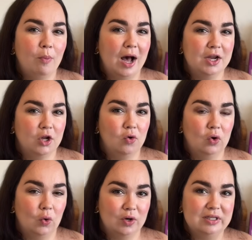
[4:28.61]
but I know
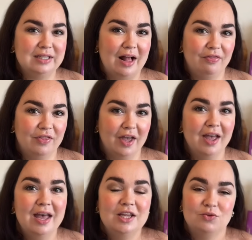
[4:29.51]
Laura said that
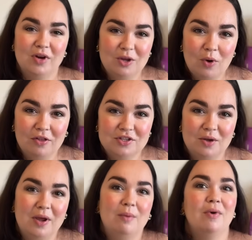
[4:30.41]
it's really worth
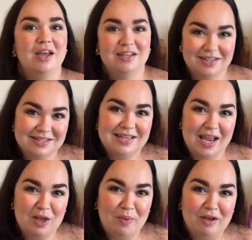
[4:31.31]
doing, but it does
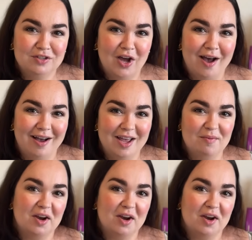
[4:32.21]
take a bit of time.